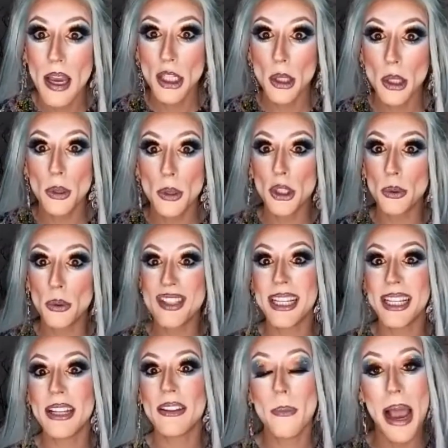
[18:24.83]
You
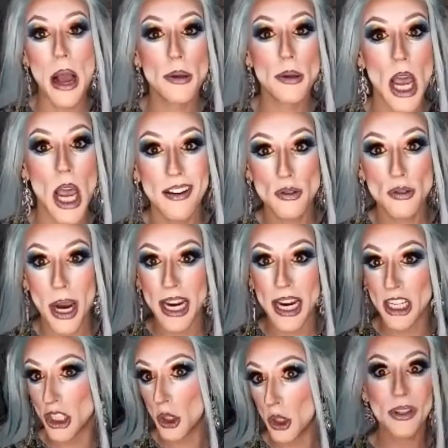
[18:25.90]
see them outside of drag
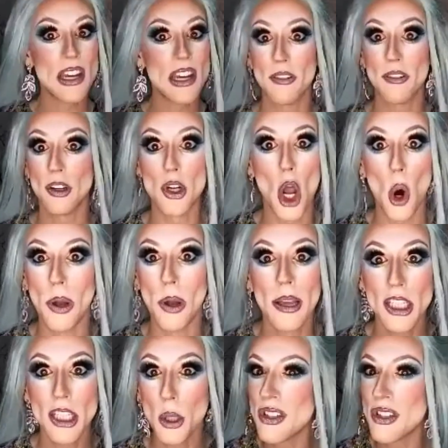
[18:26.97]
and you would never know it.
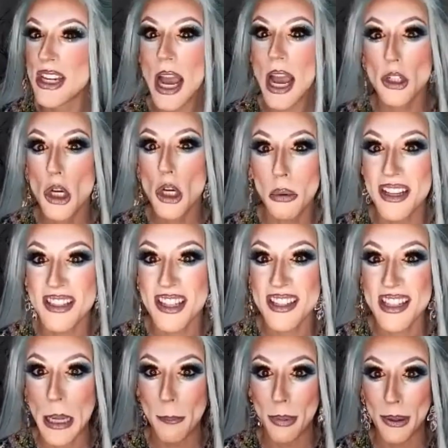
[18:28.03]
You would never know that's the
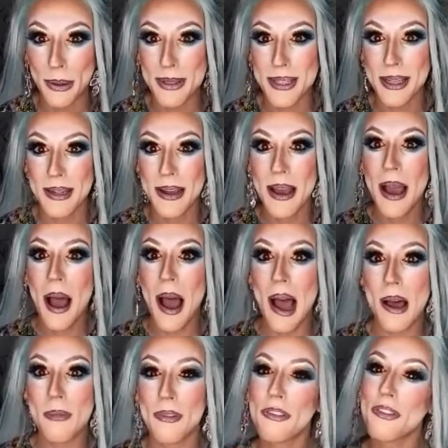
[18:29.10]
same person.
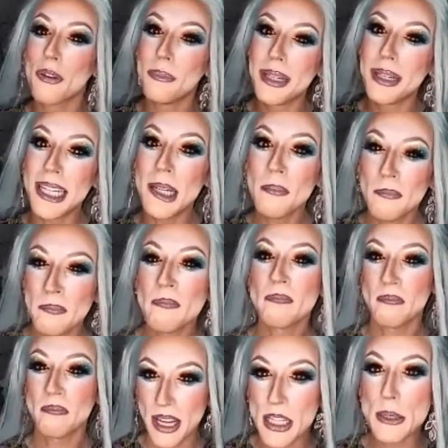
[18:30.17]
For me,
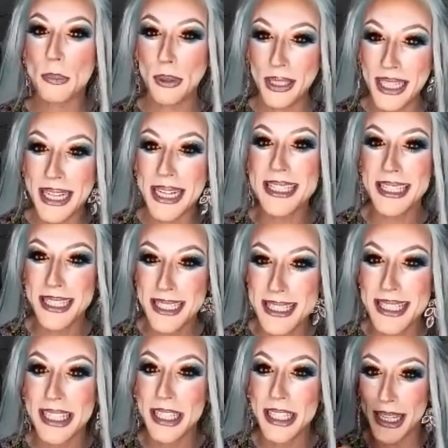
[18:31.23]
it's pretty easy to
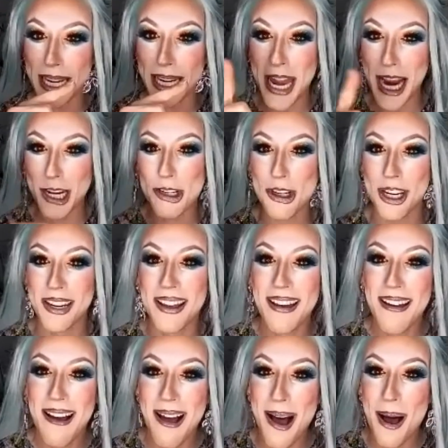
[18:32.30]
see the connection.
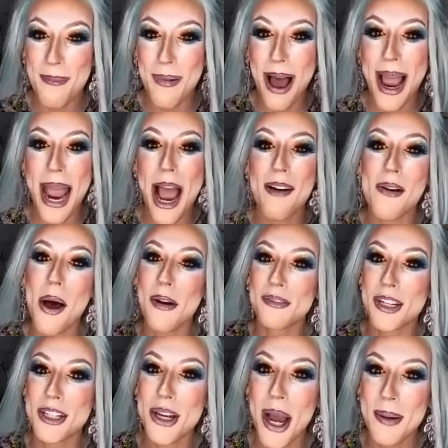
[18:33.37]
I have
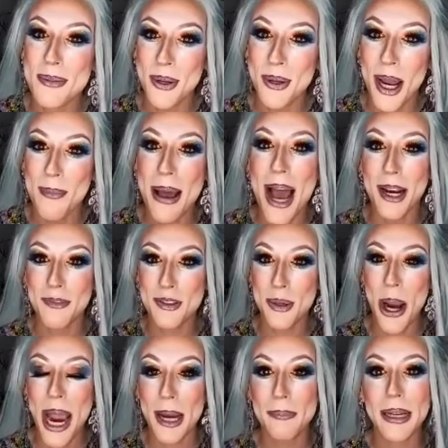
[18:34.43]
oftentimes when I'm out of
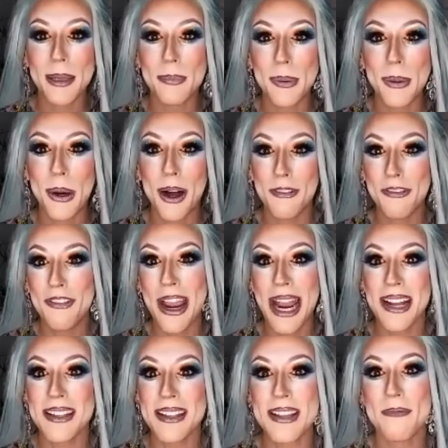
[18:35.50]
drag, people,
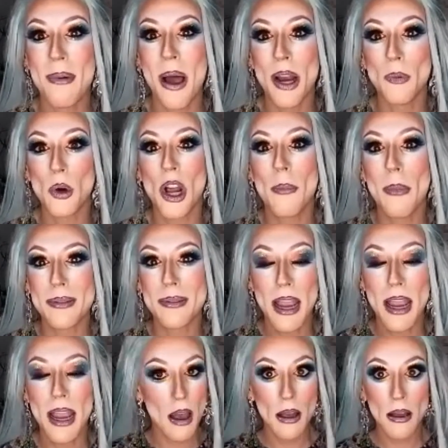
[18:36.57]
fans of mine will come up and say,
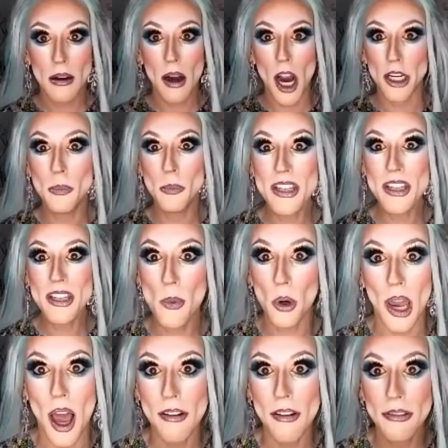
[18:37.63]
"Are you Miss Amour
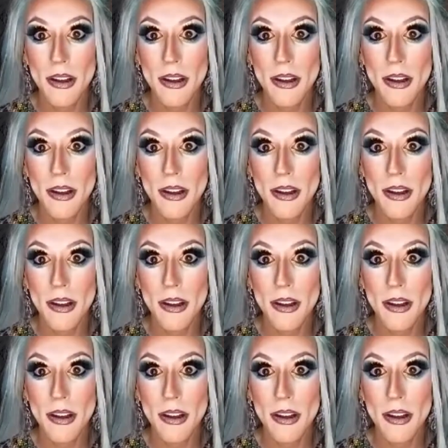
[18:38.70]
Love?"